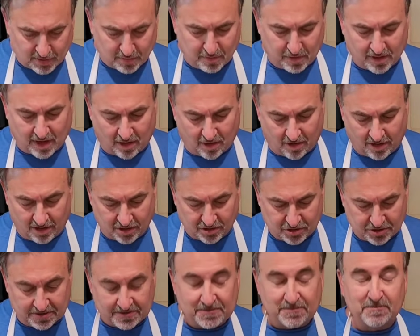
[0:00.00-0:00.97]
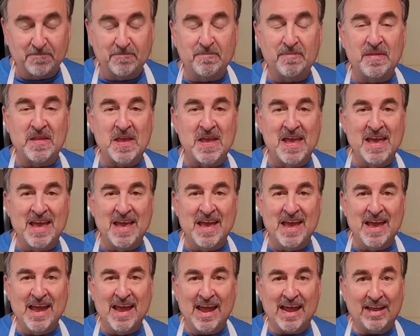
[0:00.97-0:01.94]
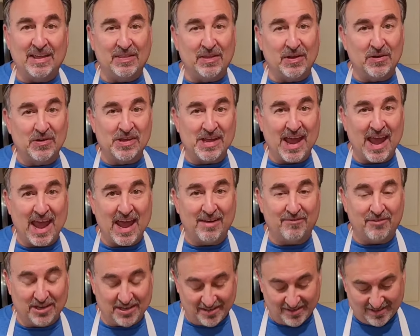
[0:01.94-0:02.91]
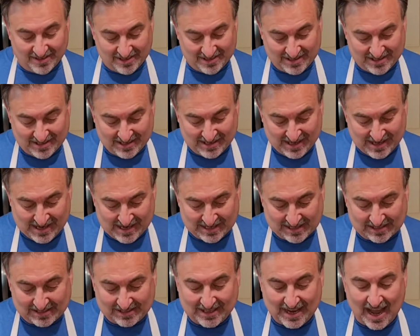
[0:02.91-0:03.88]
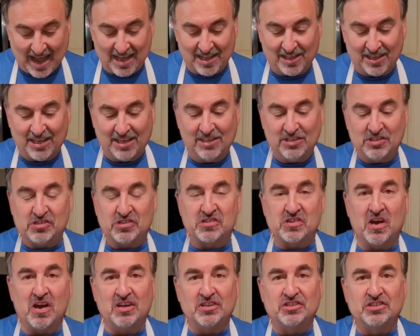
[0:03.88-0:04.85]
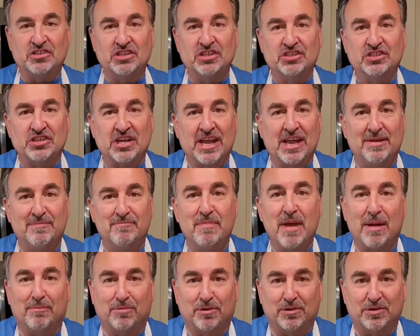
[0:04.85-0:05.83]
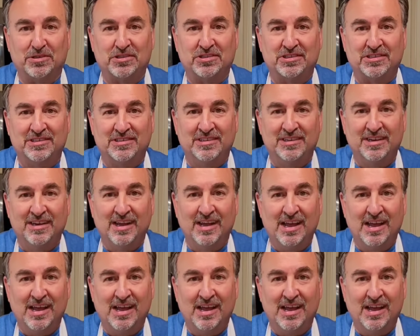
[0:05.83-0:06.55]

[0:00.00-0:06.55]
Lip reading: general garnish. And there you have it. Italian sausage and peppers.